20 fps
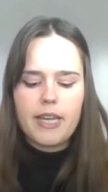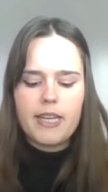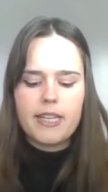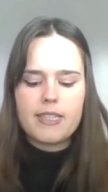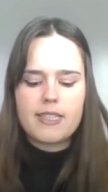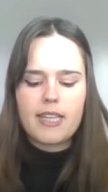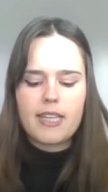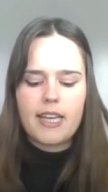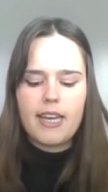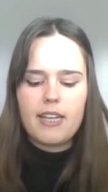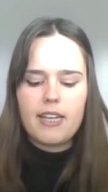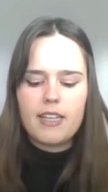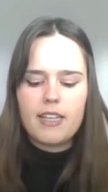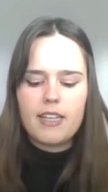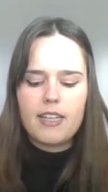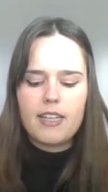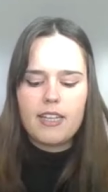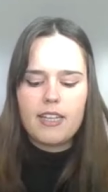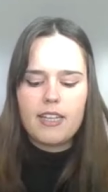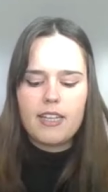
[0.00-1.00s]
is a
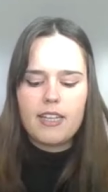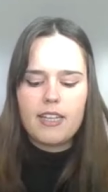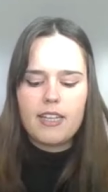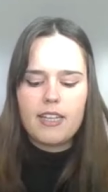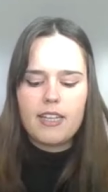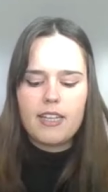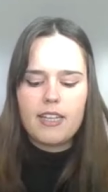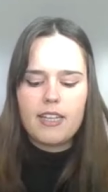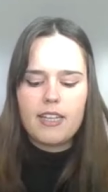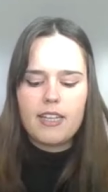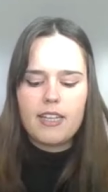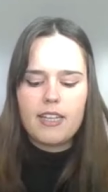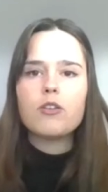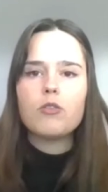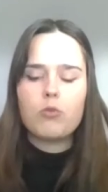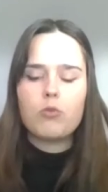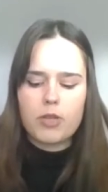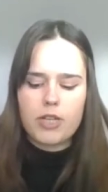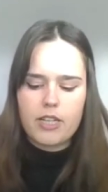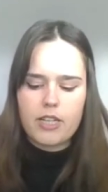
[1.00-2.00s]
literary
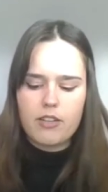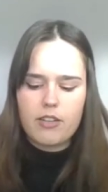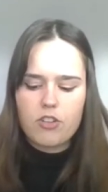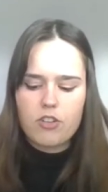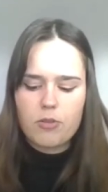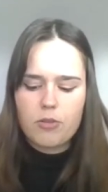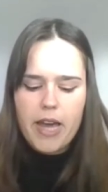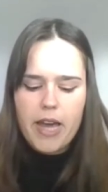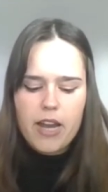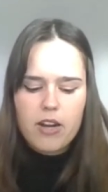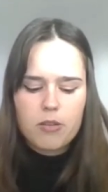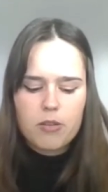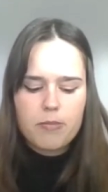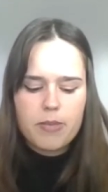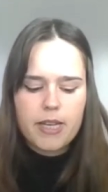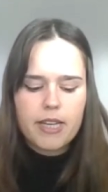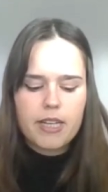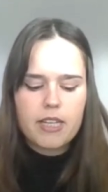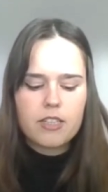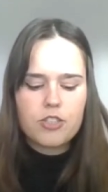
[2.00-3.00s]
translator working from
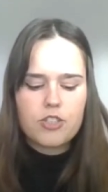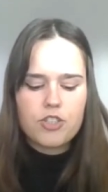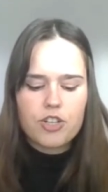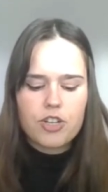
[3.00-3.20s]
Arabic,